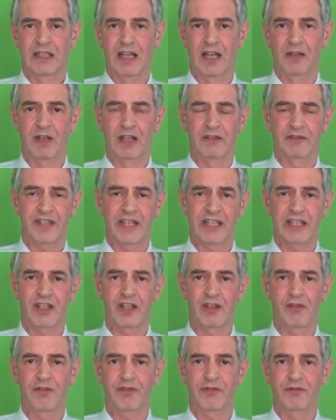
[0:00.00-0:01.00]
and I'll
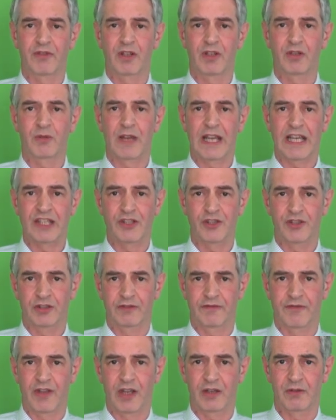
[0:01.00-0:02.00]
take you through each
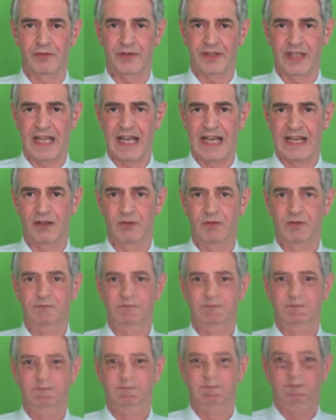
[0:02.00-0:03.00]
of those now.
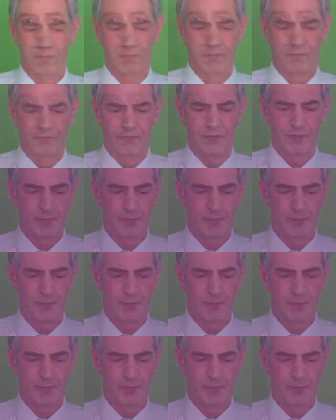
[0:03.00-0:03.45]
For